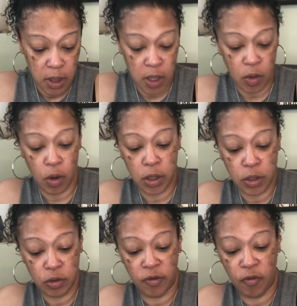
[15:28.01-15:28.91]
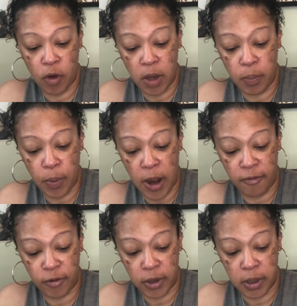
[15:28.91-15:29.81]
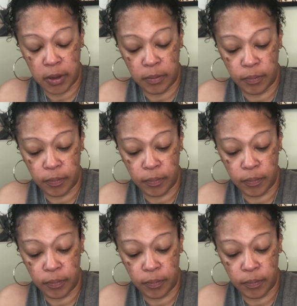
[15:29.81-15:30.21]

in order to avoid poverty.